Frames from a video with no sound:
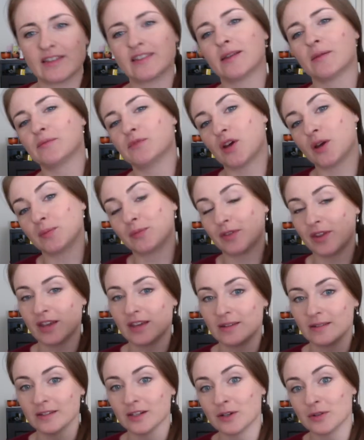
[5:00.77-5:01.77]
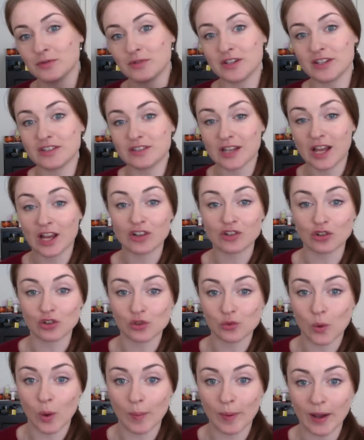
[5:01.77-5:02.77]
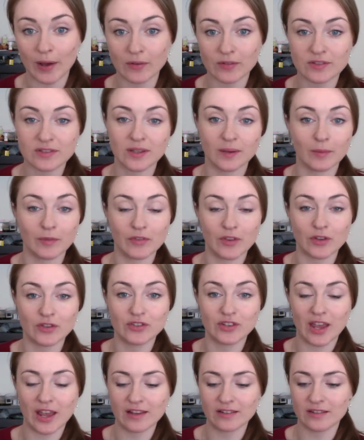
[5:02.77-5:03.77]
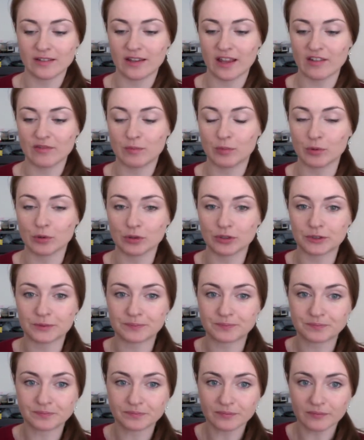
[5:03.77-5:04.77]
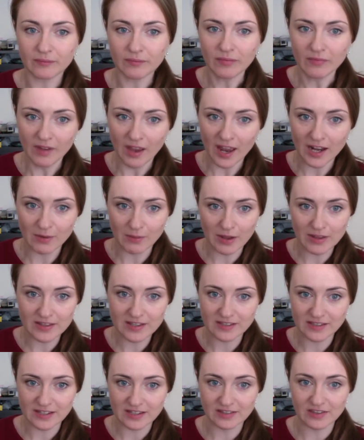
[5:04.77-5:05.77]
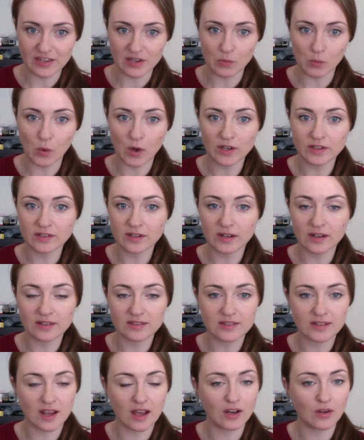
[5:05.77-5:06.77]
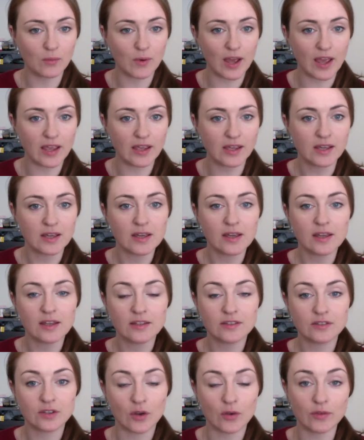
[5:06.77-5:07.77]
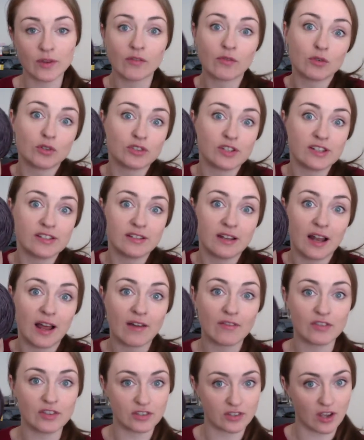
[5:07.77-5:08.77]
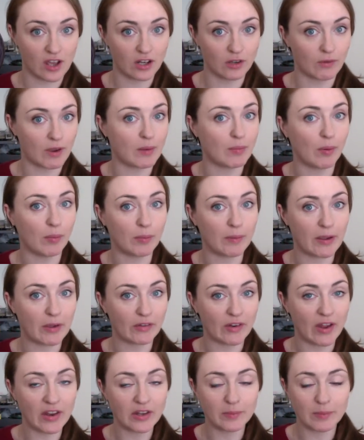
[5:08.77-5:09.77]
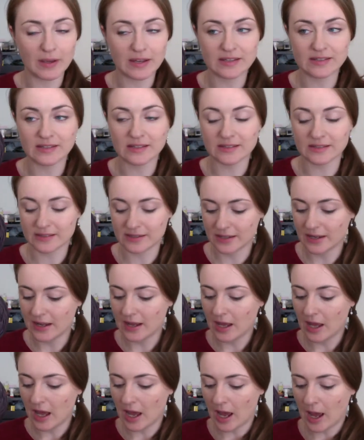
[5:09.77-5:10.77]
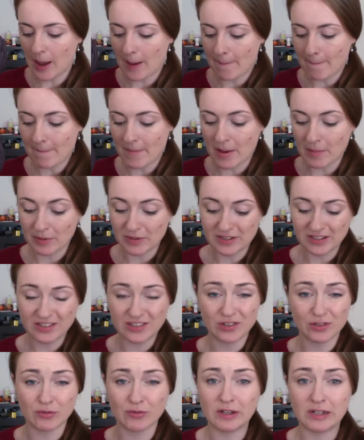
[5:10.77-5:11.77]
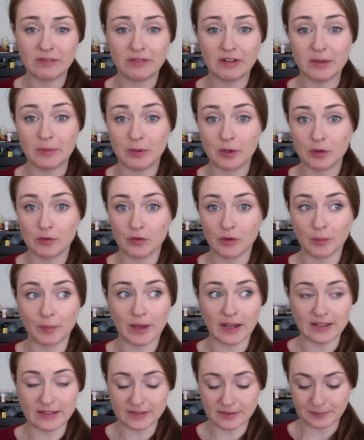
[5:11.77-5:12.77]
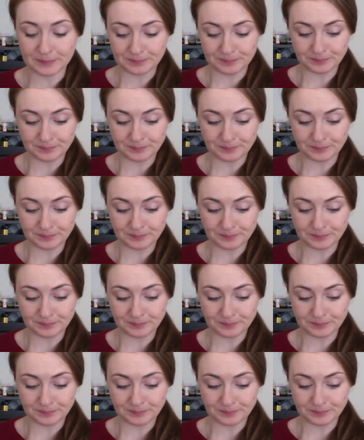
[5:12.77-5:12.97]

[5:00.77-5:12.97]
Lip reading: sometimes they, you know, destash or swap out some of those skeins that they've bought. Anyway, this is the Wanderlust colourway, so of course they still have this colourway probably on other bases, but this is a really, really beautiful base.